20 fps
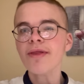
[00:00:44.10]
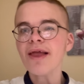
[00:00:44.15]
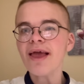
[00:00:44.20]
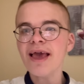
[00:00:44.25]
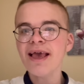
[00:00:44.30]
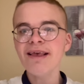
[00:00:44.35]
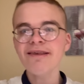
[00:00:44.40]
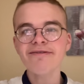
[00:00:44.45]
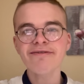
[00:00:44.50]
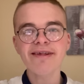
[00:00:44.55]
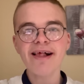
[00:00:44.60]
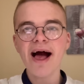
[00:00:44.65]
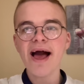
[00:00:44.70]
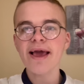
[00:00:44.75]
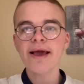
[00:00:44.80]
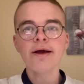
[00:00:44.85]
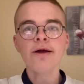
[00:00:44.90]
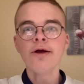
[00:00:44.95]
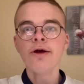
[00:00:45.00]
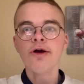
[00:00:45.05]
It's
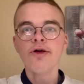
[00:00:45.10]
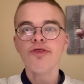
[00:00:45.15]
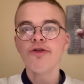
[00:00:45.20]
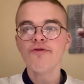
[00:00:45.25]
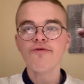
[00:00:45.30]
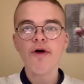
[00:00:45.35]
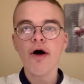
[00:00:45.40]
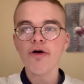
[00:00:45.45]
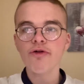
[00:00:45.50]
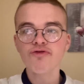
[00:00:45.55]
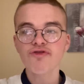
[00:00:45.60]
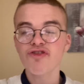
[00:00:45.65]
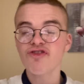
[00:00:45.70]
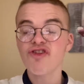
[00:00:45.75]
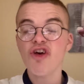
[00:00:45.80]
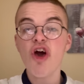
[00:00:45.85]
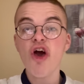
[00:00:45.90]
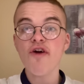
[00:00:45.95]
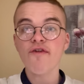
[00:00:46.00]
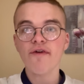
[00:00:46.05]
like the Rolls
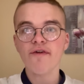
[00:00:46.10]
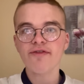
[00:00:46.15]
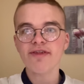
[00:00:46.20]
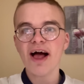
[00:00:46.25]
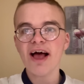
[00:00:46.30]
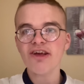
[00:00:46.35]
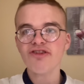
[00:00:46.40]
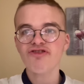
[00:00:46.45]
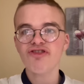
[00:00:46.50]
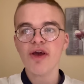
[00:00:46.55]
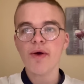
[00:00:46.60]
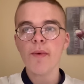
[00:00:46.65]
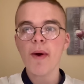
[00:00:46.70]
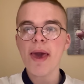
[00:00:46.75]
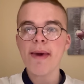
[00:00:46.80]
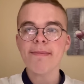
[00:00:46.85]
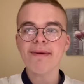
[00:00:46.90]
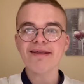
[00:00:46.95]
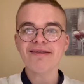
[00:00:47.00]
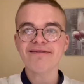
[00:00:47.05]
Reserve of last year.
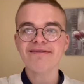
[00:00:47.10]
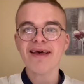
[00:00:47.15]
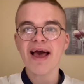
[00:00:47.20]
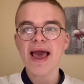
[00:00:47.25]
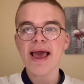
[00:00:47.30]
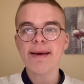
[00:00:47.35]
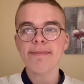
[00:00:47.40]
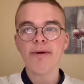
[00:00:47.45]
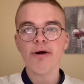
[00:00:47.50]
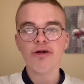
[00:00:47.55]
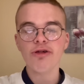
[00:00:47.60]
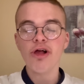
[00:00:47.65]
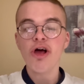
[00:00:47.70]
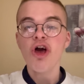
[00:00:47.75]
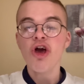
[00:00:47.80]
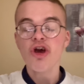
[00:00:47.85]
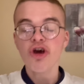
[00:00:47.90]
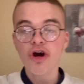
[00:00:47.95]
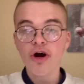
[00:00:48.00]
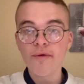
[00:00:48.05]
We're mid-table,
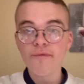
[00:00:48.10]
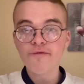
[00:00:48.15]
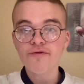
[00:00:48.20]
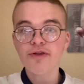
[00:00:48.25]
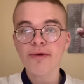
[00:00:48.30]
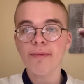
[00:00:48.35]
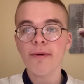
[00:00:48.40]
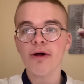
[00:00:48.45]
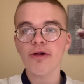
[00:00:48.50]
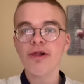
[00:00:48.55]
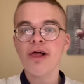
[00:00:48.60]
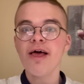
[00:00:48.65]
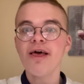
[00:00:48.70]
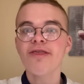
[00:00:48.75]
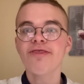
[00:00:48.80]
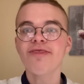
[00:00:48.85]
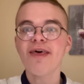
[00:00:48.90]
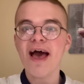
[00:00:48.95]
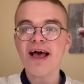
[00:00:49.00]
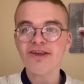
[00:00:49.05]
comfortable,
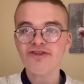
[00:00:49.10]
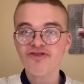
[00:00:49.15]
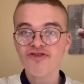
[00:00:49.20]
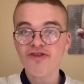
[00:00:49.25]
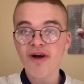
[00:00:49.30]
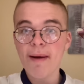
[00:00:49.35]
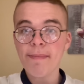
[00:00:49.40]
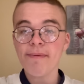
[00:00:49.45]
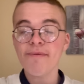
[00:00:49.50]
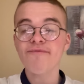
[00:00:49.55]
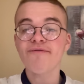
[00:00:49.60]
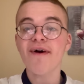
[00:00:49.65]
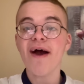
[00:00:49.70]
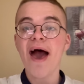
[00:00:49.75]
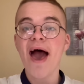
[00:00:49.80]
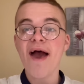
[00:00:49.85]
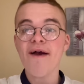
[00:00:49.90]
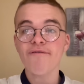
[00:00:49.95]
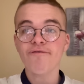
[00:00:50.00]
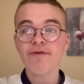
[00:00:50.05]
they're scrapping for
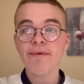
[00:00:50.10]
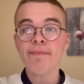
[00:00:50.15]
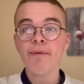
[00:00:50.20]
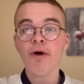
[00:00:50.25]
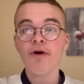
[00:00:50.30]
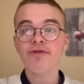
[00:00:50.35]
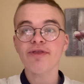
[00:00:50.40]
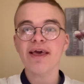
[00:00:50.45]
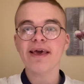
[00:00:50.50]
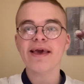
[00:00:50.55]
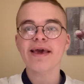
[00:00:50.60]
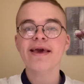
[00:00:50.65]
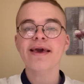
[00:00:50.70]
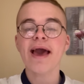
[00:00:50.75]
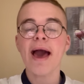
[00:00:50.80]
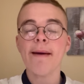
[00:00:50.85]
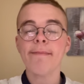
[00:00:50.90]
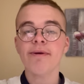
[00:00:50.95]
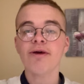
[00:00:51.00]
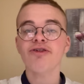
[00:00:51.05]
every point they can
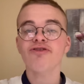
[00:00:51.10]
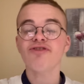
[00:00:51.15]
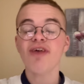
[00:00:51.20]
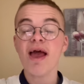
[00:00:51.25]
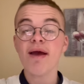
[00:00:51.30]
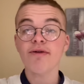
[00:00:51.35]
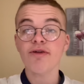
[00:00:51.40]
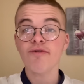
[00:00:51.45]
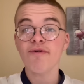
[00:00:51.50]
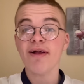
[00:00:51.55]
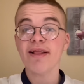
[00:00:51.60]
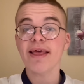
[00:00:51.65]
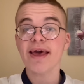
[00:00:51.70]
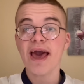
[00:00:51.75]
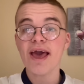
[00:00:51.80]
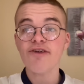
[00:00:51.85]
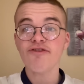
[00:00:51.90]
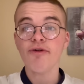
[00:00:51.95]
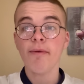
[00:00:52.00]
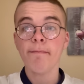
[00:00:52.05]
get because they're in a
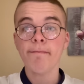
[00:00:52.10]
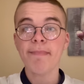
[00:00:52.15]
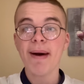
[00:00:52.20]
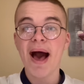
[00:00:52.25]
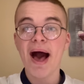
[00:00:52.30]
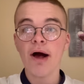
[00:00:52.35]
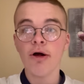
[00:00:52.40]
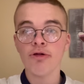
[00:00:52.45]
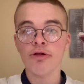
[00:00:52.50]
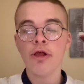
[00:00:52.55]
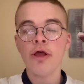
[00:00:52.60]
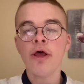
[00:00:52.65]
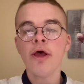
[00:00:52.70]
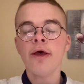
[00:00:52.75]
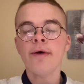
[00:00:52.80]
relegation battle.